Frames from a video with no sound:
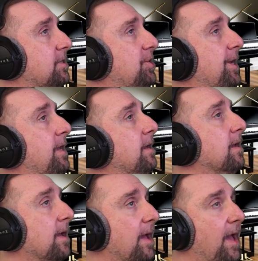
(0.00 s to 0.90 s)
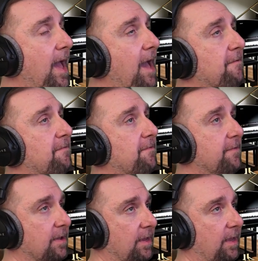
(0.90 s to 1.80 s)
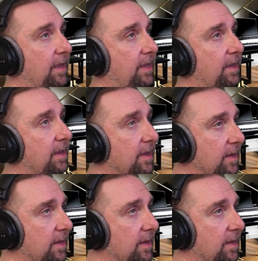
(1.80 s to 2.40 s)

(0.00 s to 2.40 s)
G, F, E,